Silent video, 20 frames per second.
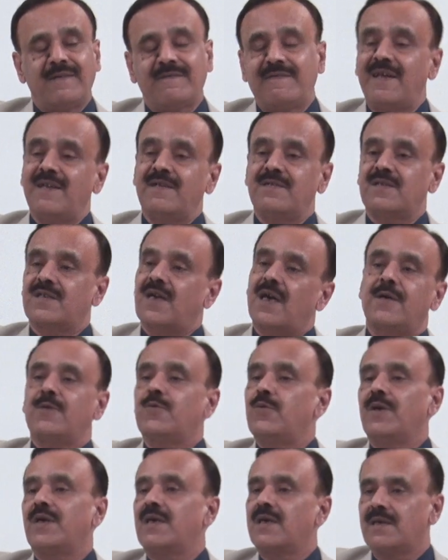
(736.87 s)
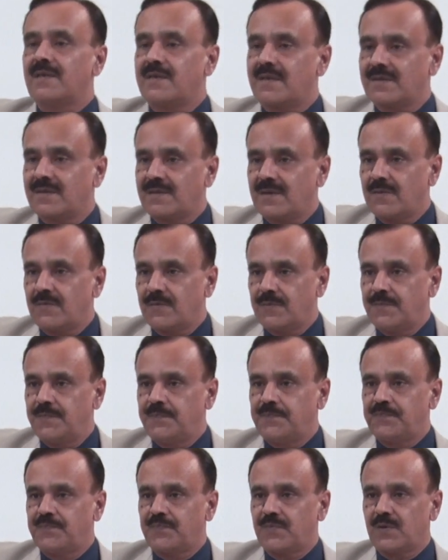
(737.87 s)
then start doing ultrasound.
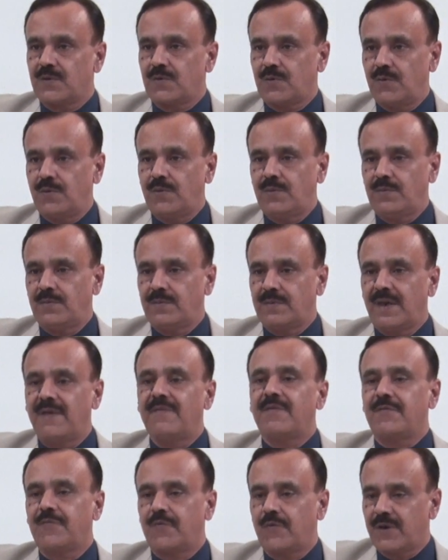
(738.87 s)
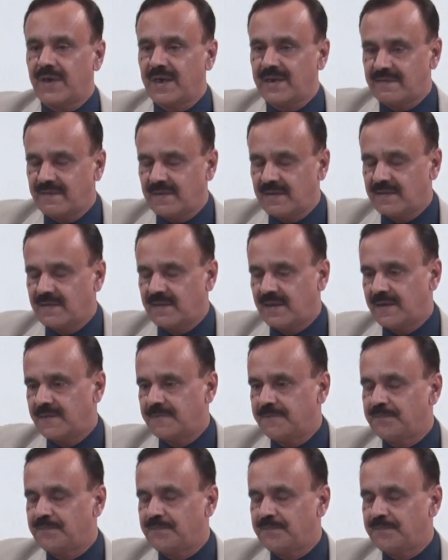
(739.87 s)
So never forget this thing.